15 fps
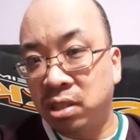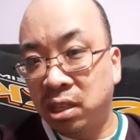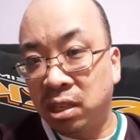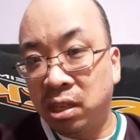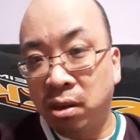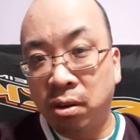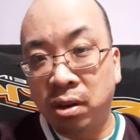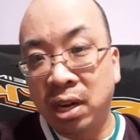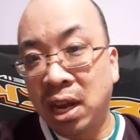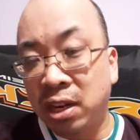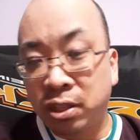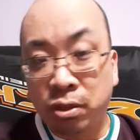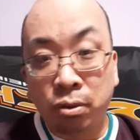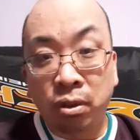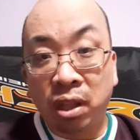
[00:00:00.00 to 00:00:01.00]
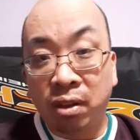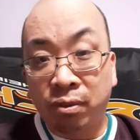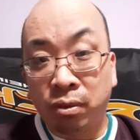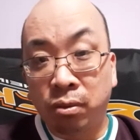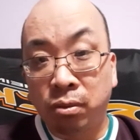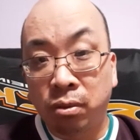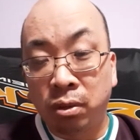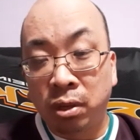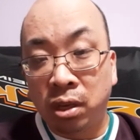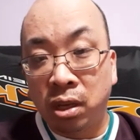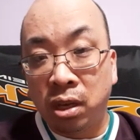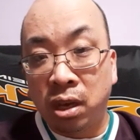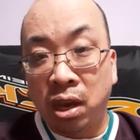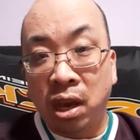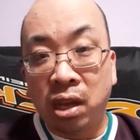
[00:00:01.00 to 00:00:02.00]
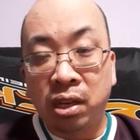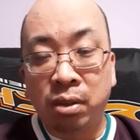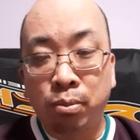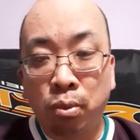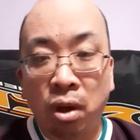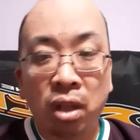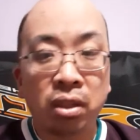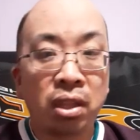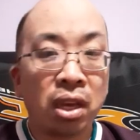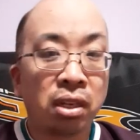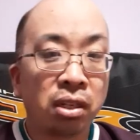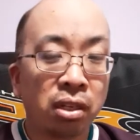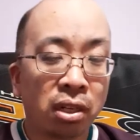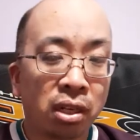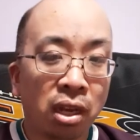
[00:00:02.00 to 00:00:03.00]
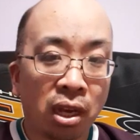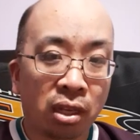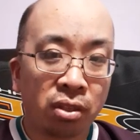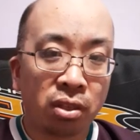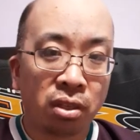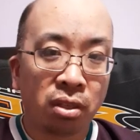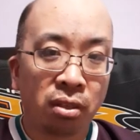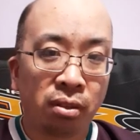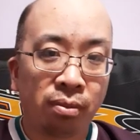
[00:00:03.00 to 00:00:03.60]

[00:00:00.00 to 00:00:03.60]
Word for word: in the international level, and he brought that to the Ducks.